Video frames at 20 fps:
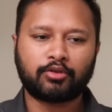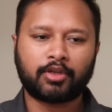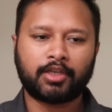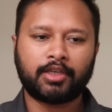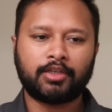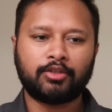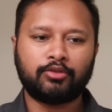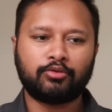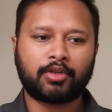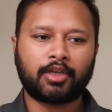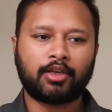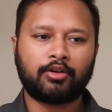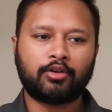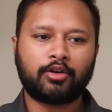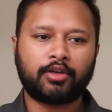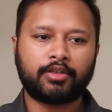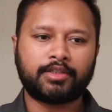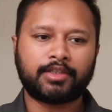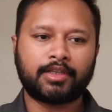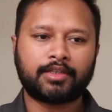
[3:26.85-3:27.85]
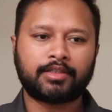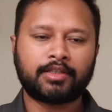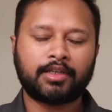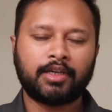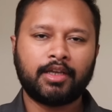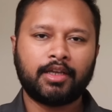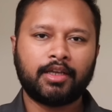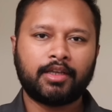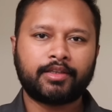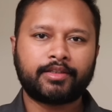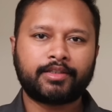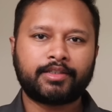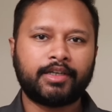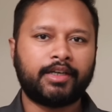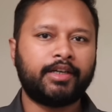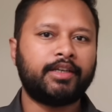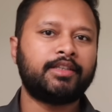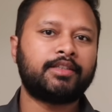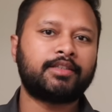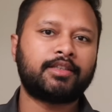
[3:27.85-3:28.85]
Okay, you cannot just
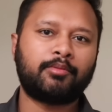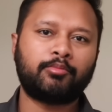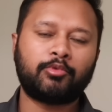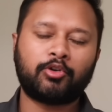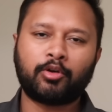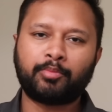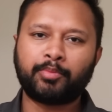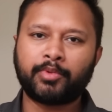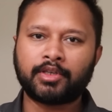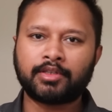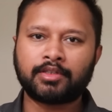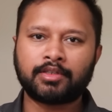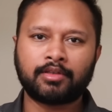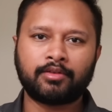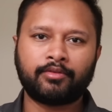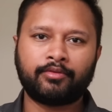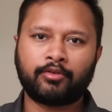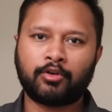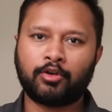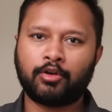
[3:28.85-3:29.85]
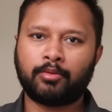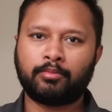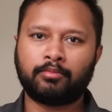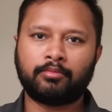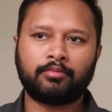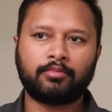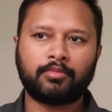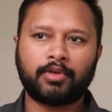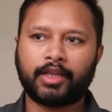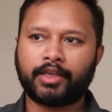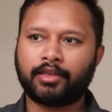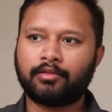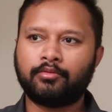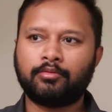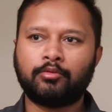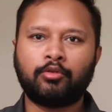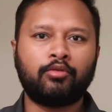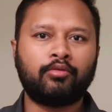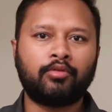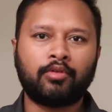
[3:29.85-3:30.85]
study some topics from
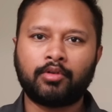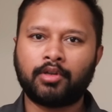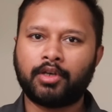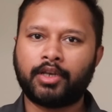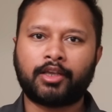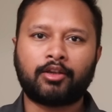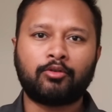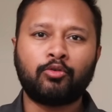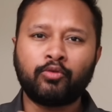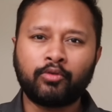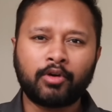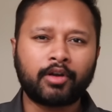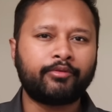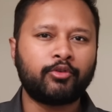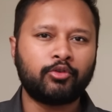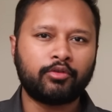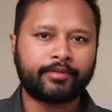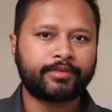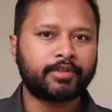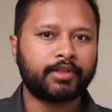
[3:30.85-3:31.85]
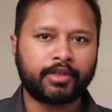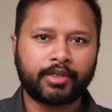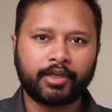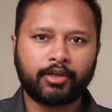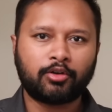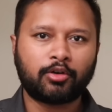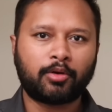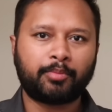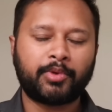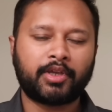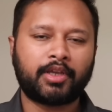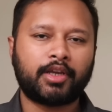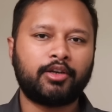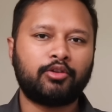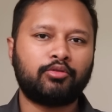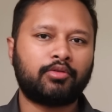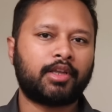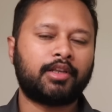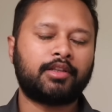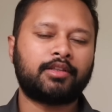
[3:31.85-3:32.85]
overview of certain topic and
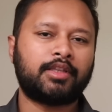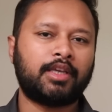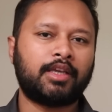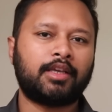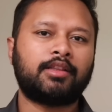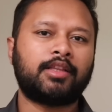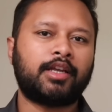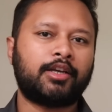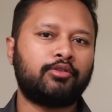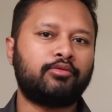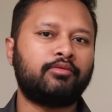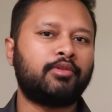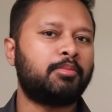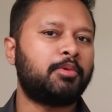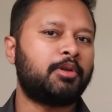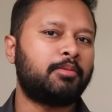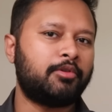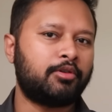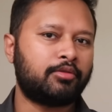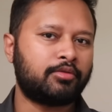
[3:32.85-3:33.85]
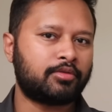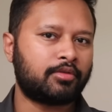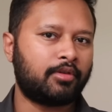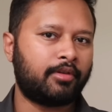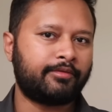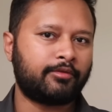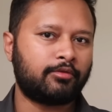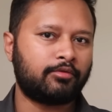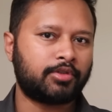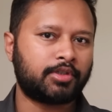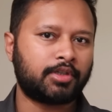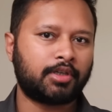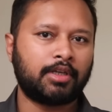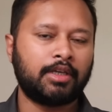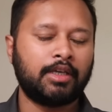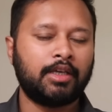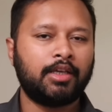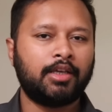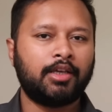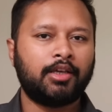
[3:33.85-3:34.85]
you can think that you will be able to solve question.
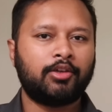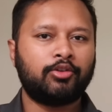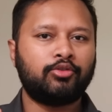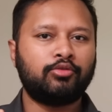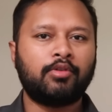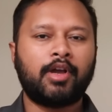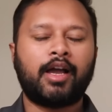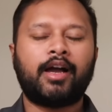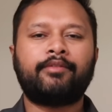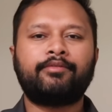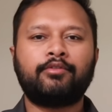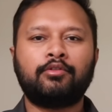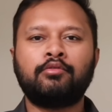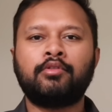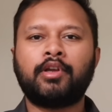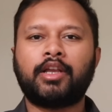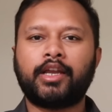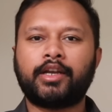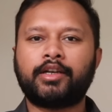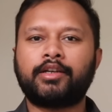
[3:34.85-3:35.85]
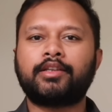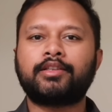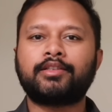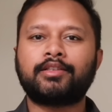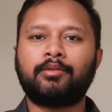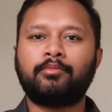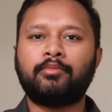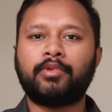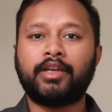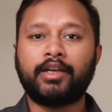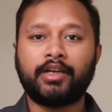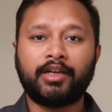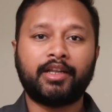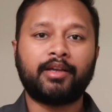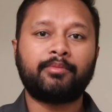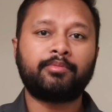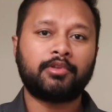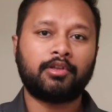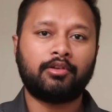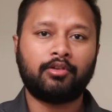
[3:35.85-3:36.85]
You have to get some
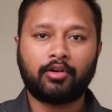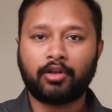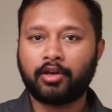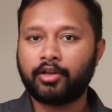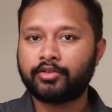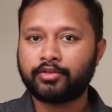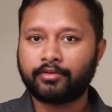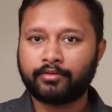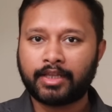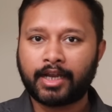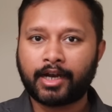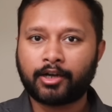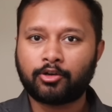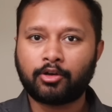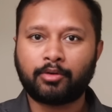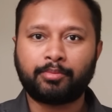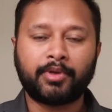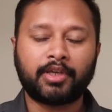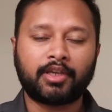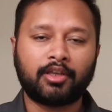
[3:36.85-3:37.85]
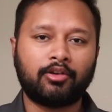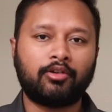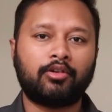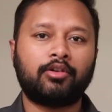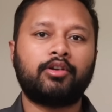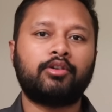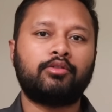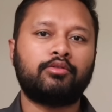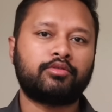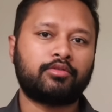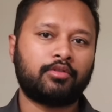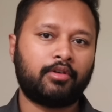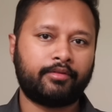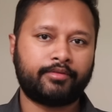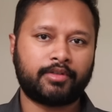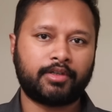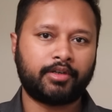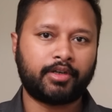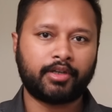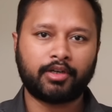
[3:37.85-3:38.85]
in-depth knowledge of that topic in order to
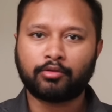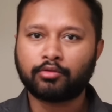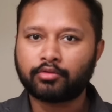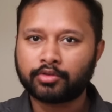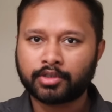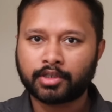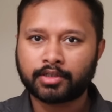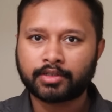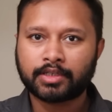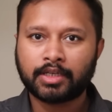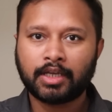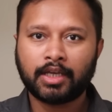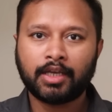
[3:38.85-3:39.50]
solve certain questions.